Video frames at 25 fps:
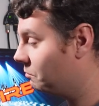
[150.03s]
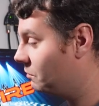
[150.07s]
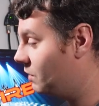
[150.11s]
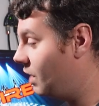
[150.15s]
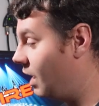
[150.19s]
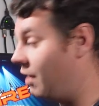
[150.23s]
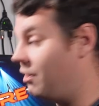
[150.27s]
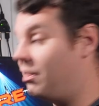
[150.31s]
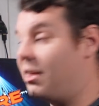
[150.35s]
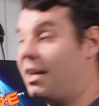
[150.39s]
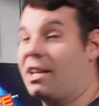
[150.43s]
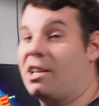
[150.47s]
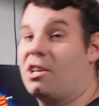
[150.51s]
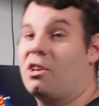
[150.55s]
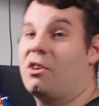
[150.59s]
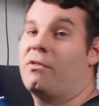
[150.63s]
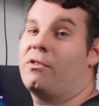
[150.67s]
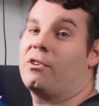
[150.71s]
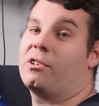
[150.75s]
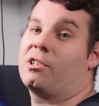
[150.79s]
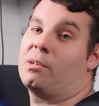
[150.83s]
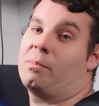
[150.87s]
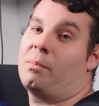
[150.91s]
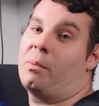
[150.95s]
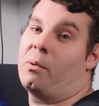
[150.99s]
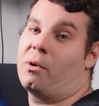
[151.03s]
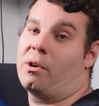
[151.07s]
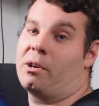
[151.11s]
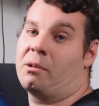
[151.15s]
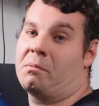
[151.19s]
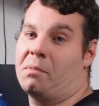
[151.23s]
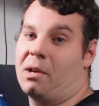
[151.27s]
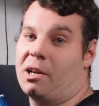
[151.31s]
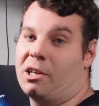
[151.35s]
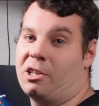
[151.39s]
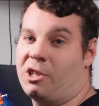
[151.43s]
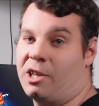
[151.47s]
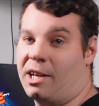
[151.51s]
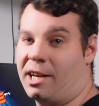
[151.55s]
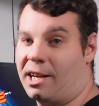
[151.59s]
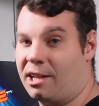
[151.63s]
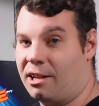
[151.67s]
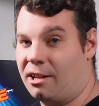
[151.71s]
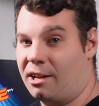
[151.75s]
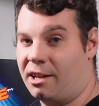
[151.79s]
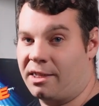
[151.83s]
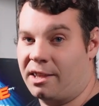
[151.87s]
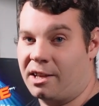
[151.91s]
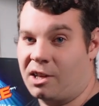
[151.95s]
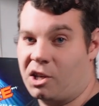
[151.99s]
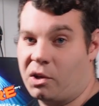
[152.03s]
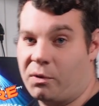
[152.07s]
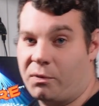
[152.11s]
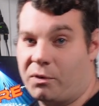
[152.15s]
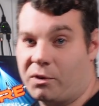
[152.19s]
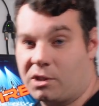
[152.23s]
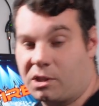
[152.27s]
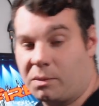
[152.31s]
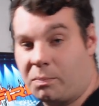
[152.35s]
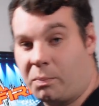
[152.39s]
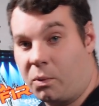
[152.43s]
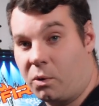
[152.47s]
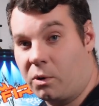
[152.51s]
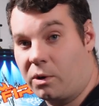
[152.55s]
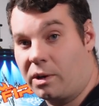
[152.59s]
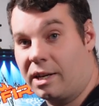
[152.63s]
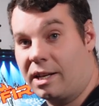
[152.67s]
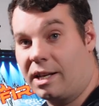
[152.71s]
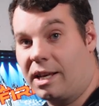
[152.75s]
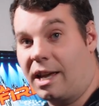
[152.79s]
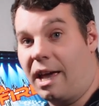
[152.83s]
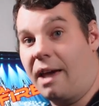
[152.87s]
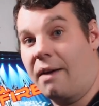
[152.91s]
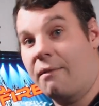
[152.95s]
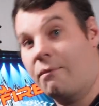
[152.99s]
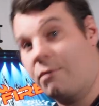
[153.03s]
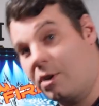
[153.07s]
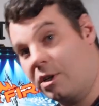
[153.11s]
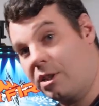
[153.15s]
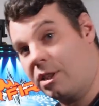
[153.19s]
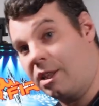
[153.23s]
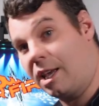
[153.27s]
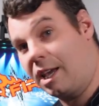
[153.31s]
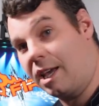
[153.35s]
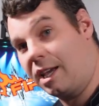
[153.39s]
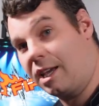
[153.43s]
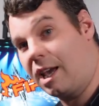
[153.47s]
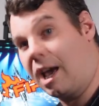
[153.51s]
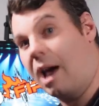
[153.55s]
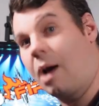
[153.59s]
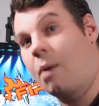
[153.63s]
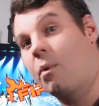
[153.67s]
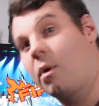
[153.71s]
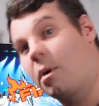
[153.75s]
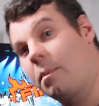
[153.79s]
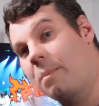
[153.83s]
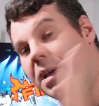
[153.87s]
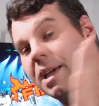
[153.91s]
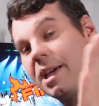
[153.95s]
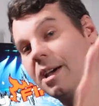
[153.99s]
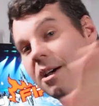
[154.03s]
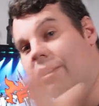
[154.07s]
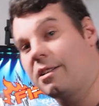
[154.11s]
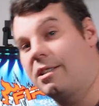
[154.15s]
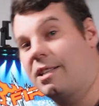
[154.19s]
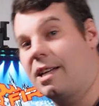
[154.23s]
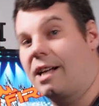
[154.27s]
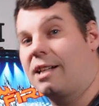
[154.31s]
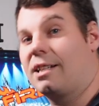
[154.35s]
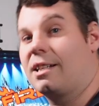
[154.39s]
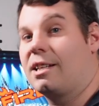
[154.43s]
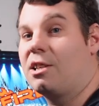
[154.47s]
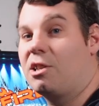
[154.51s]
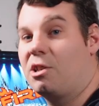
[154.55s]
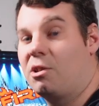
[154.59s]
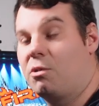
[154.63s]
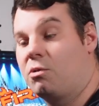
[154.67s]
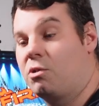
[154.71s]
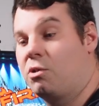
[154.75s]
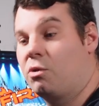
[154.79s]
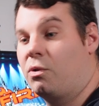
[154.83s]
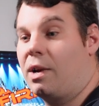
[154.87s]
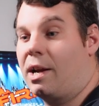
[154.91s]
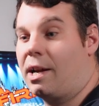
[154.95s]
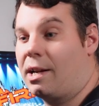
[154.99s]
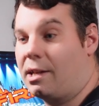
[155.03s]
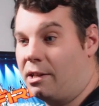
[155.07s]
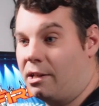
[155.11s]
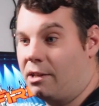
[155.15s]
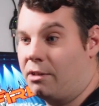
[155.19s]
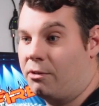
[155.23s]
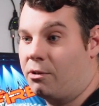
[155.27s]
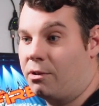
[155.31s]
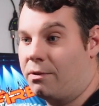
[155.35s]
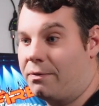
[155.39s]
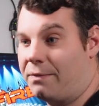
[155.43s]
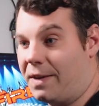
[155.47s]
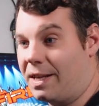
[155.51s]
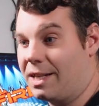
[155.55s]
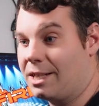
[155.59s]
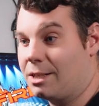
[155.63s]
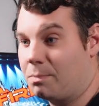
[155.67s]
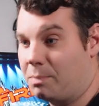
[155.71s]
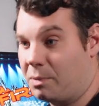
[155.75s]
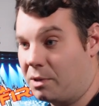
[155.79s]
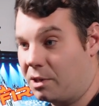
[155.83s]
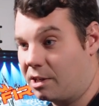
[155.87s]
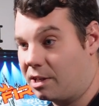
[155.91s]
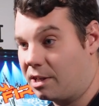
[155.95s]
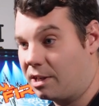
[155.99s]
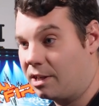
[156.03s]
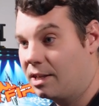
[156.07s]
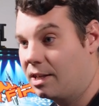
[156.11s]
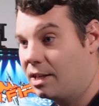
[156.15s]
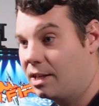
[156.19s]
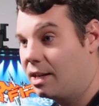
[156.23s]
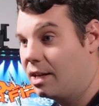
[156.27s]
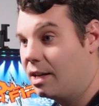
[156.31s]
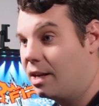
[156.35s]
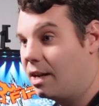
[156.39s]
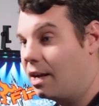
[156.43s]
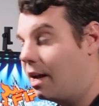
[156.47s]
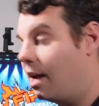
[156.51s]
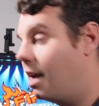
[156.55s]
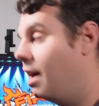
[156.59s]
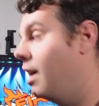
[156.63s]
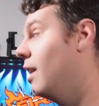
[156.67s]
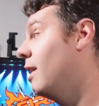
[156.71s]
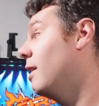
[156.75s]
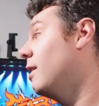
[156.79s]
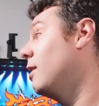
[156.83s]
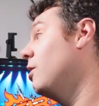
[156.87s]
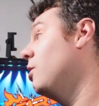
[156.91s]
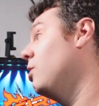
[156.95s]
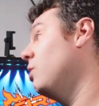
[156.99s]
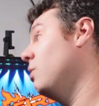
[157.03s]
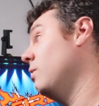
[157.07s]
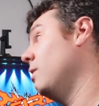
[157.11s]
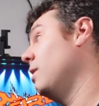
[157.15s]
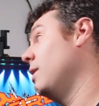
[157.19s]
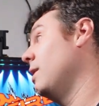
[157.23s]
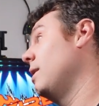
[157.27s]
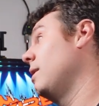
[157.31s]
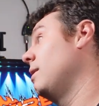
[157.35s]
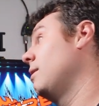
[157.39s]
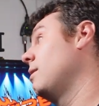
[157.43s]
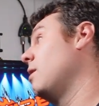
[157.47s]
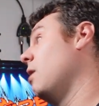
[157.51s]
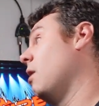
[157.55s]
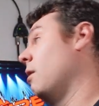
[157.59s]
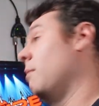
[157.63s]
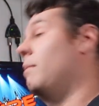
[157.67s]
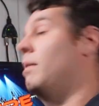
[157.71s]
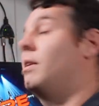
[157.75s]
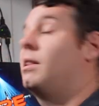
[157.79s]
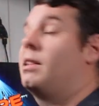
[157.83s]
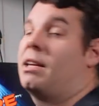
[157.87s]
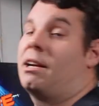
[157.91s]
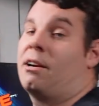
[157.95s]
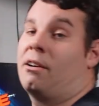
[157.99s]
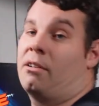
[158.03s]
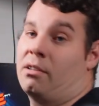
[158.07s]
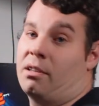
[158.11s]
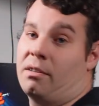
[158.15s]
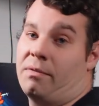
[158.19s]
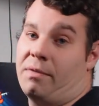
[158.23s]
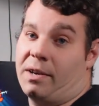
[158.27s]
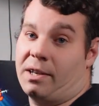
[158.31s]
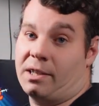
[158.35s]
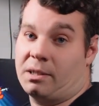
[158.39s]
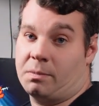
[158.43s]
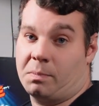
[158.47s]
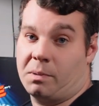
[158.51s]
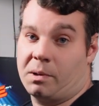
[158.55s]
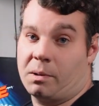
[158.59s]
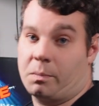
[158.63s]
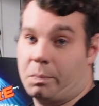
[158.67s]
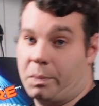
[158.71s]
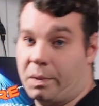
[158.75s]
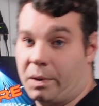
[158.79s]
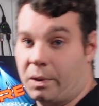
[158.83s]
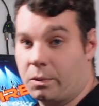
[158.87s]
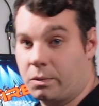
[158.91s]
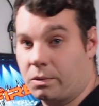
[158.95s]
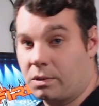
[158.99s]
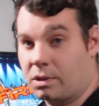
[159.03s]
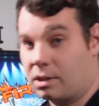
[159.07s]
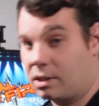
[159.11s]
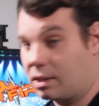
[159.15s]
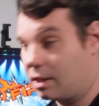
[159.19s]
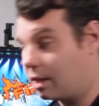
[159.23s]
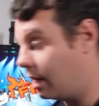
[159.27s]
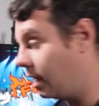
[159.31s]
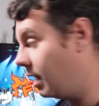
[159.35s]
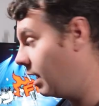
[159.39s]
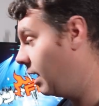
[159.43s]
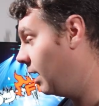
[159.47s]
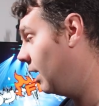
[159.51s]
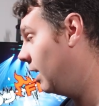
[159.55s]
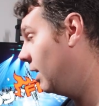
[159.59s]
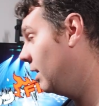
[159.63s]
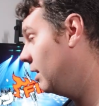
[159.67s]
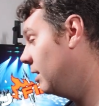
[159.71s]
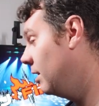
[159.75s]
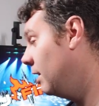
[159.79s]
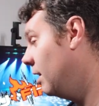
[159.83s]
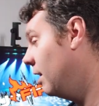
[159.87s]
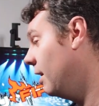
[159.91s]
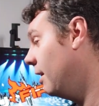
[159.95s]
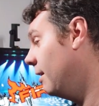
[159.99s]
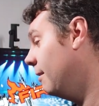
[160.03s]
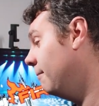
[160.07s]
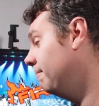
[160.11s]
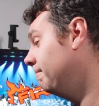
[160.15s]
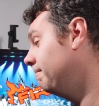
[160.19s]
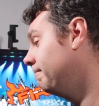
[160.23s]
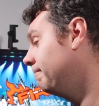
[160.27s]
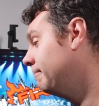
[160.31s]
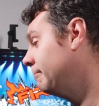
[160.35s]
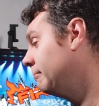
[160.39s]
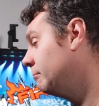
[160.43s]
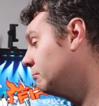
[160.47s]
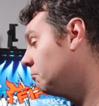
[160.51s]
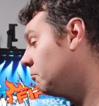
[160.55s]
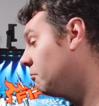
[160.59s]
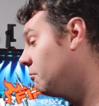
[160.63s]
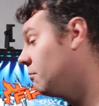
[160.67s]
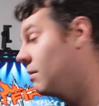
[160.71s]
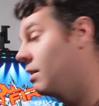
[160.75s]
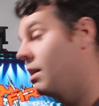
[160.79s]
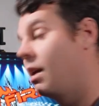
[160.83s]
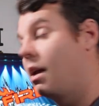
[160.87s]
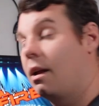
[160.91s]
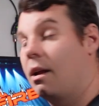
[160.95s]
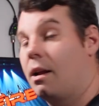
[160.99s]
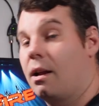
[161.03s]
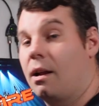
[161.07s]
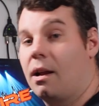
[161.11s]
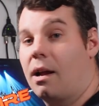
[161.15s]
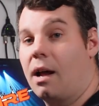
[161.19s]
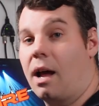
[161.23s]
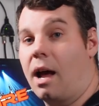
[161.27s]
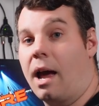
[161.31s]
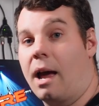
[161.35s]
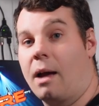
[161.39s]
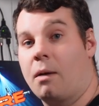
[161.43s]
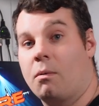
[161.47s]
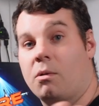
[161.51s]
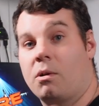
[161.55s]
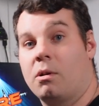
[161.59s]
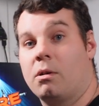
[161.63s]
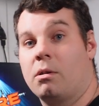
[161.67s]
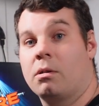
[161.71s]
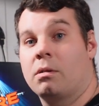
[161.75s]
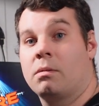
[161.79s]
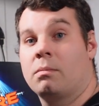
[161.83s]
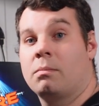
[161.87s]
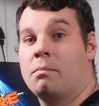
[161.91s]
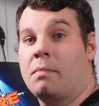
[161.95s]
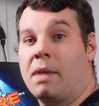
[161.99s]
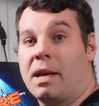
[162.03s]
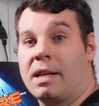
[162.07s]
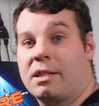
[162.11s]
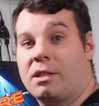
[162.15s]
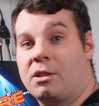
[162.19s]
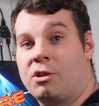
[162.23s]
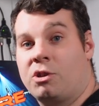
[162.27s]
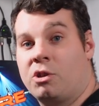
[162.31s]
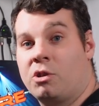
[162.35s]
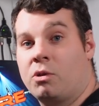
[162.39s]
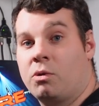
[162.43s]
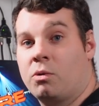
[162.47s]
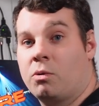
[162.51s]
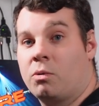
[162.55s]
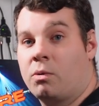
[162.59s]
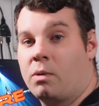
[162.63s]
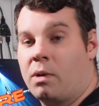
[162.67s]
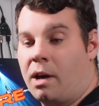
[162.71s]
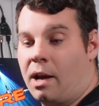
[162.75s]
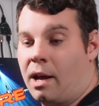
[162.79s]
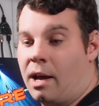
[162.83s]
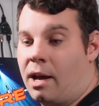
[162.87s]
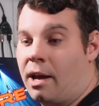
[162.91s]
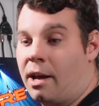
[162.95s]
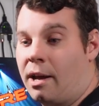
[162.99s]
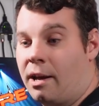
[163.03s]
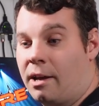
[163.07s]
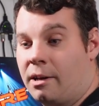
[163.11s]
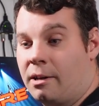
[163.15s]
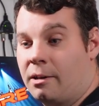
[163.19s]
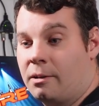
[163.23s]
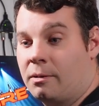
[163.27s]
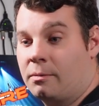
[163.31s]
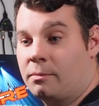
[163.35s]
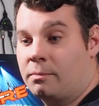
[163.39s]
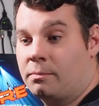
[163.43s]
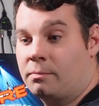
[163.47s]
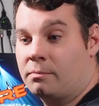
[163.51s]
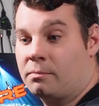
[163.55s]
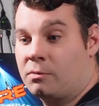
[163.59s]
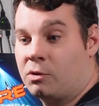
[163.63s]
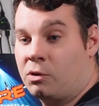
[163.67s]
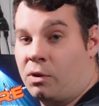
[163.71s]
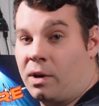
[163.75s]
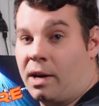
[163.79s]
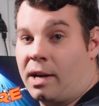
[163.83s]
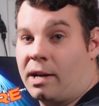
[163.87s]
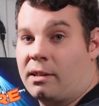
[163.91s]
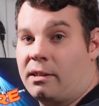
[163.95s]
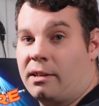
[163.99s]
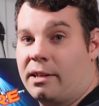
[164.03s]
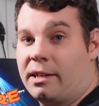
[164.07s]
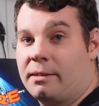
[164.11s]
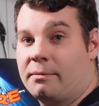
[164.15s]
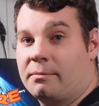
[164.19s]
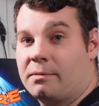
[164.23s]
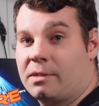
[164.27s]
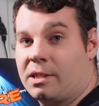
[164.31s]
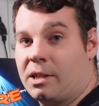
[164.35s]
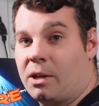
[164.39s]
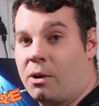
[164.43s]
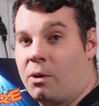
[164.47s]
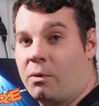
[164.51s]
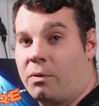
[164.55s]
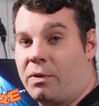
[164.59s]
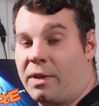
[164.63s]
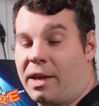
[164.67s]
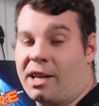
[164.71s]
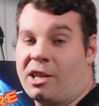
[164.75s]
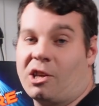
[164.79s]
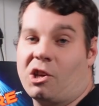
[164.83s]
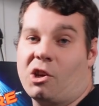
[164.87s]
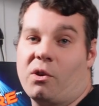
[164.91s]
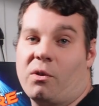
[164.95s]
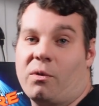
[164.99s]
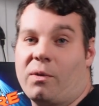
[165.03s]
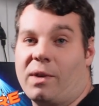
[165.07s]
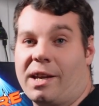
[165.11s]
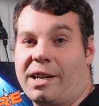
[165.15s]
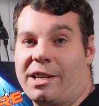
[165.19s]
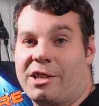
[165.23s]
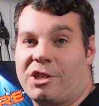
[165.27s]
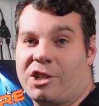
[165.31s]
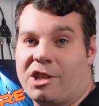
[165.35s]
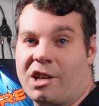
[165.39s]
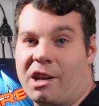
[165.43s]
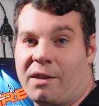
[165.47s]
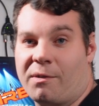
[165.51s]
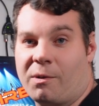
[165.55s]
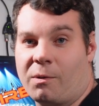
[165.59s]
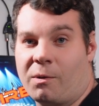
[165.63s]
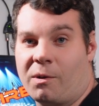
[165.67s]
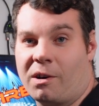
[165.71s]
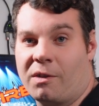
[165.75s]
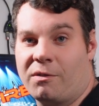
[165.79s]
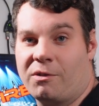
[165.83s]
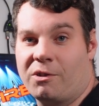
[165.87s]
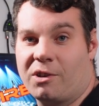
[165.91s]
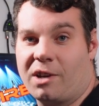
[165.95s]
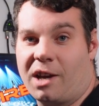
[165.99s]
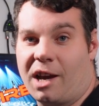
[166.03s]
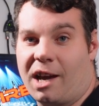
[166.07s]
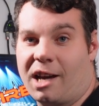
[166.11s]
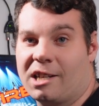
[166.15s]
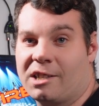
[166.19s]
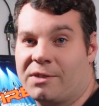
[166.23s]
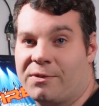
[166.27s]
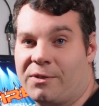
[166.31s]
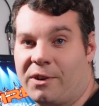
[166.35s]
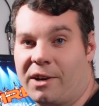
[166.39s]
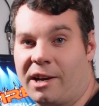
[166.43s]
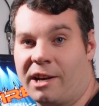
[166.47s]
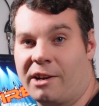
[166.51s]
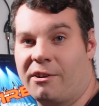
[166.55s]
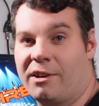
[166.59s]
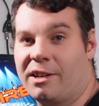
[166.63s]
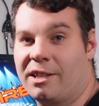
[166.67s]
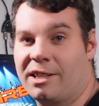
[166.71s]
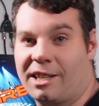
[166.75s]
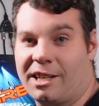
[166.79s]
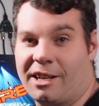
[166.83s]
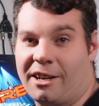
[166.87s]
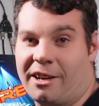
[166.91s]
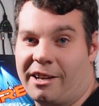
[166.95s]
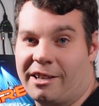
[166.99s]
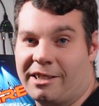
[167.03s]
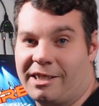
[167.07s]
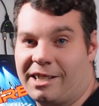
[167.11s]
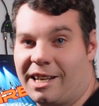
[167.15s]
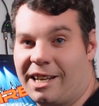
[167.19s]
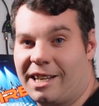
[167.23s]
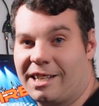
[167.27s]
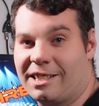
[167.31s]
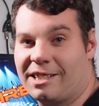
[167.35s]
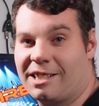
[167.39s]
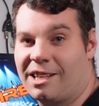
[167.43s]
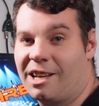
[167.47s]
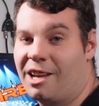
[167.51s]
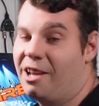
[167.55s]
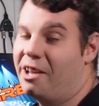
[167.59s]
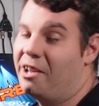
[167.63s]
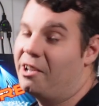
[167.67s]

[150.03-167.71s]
I thank you for supporting my channel. I thank you for supporting everything. I will be contacting you directly through Facebook because you did comment there on the Facebook post, and I will message you directly. So thank you each and every one of you guys for entering the contest.